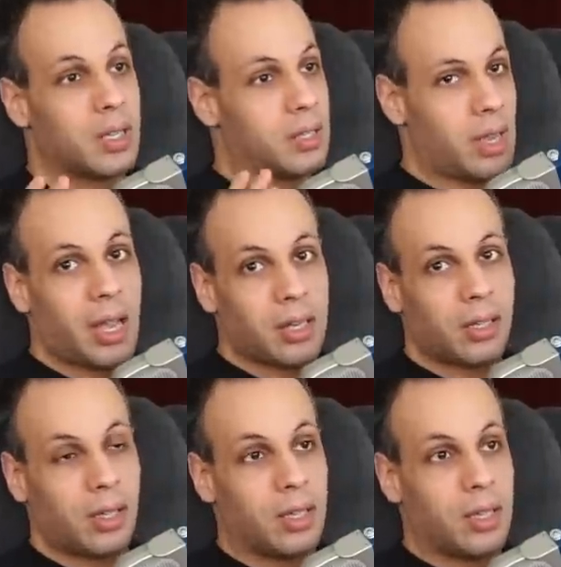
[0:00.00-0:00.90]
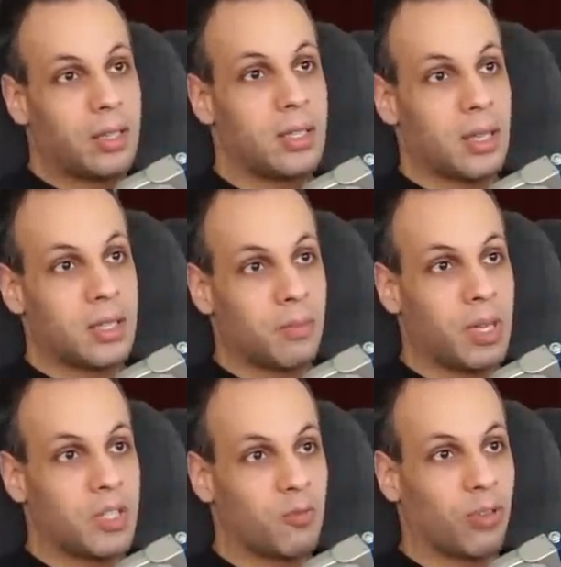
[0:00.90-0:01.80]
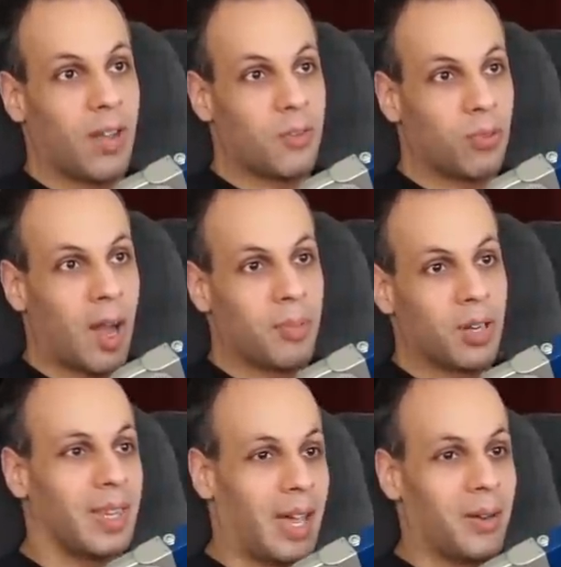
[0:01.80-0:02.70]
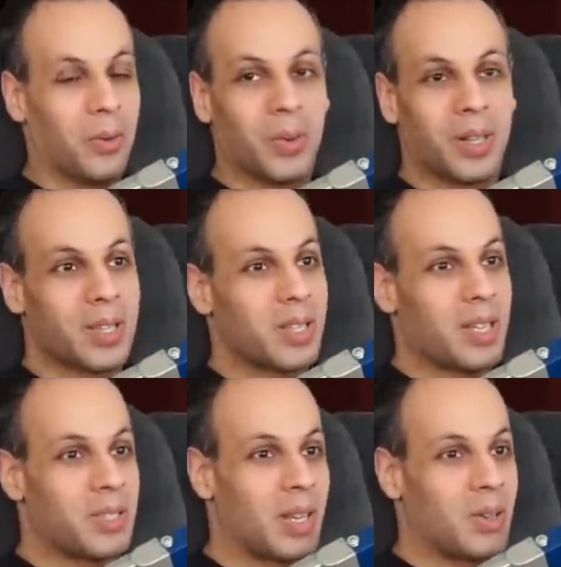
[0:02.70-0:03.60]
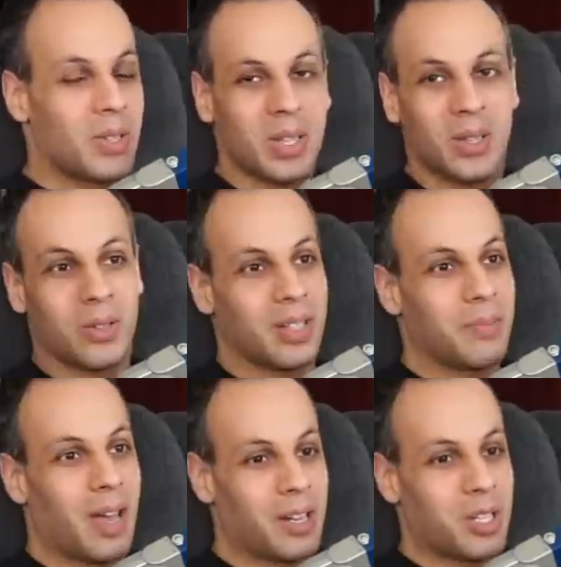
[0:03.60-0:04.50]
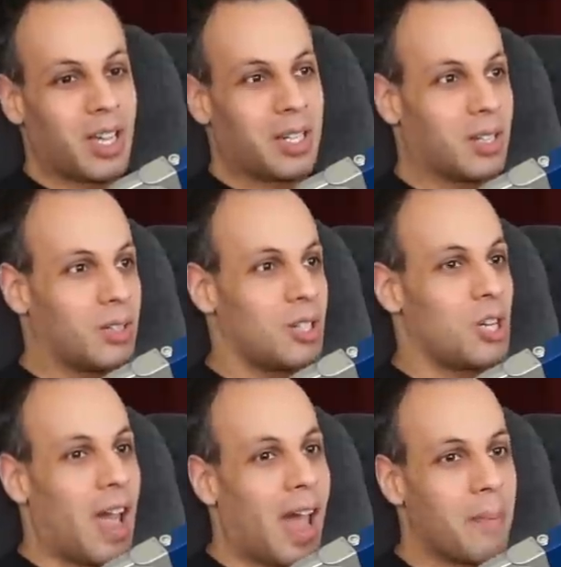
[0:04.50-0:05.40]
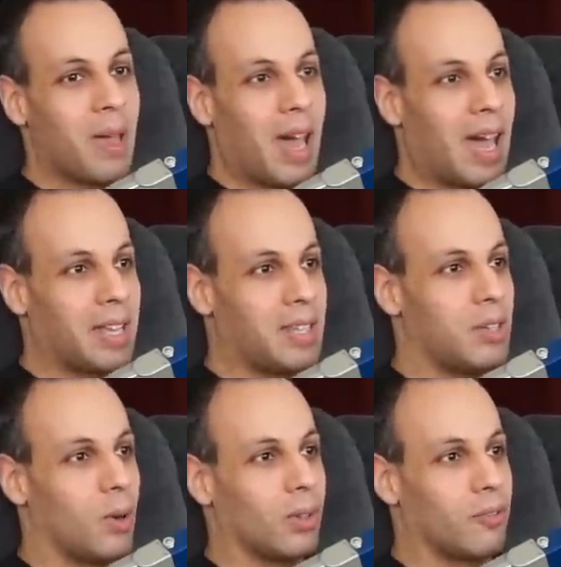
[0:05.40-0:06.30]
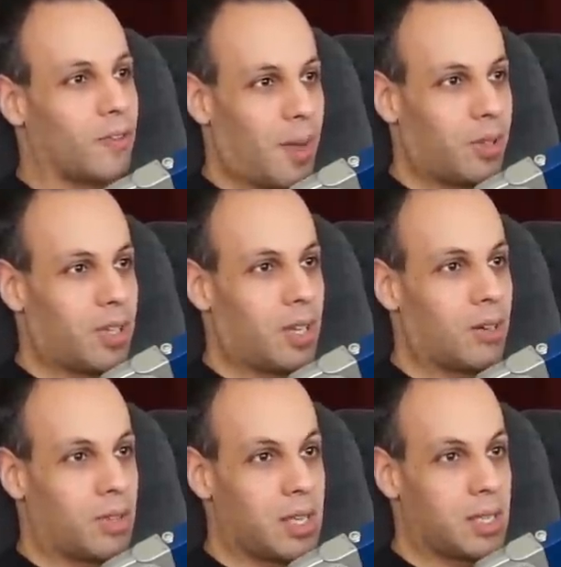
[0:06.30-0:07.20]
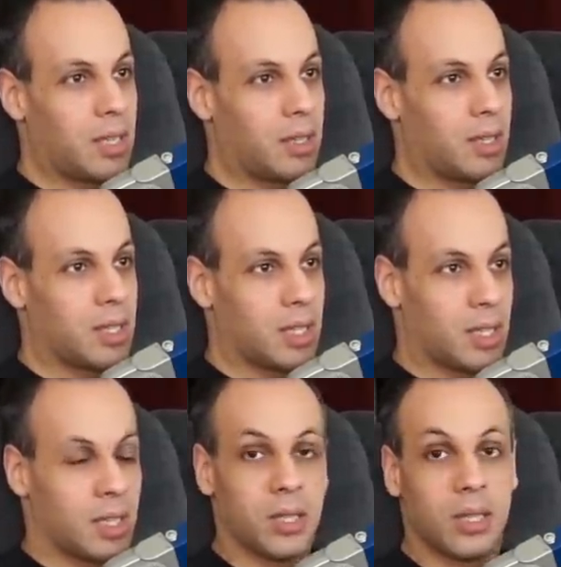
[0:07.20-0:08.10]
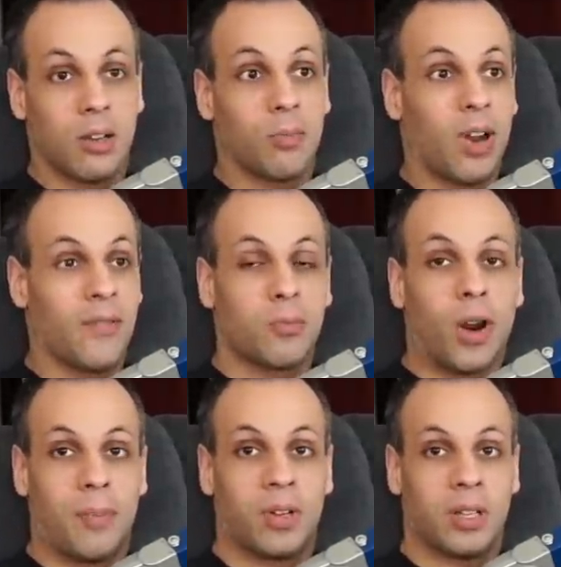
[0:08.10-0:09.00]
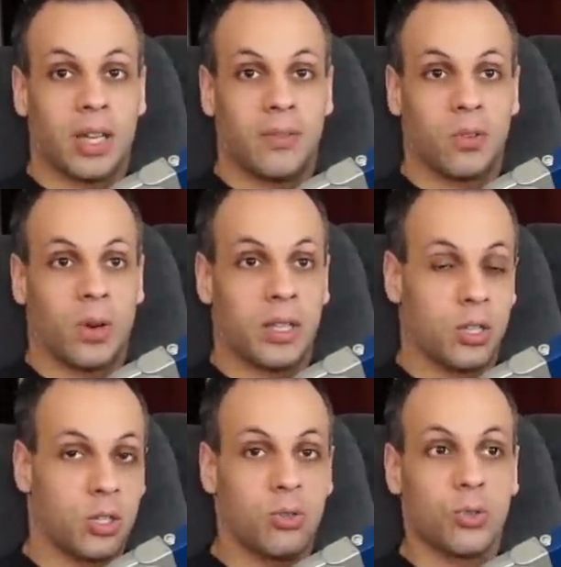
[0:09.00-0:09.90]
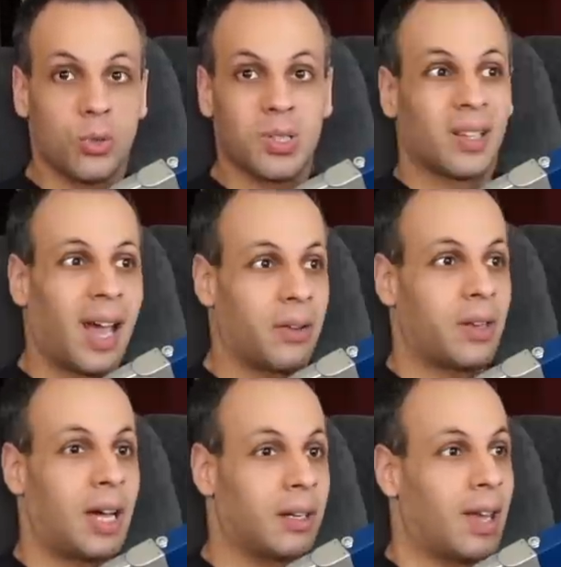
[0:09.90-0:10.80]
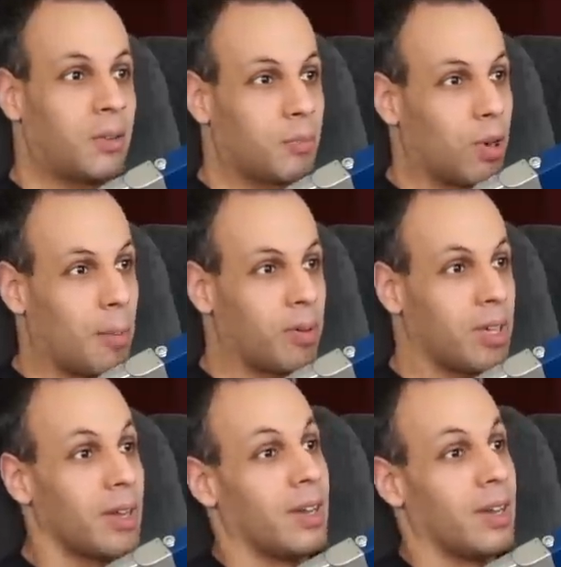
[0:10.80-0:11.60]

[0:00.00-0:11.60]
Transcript: technically, this is a piece of private property. Now, one of the state senators here did manage to get in a good jab at the Dolan family here. They said that this is their private property. They have the right to choose who is allowed and not allowed on the property.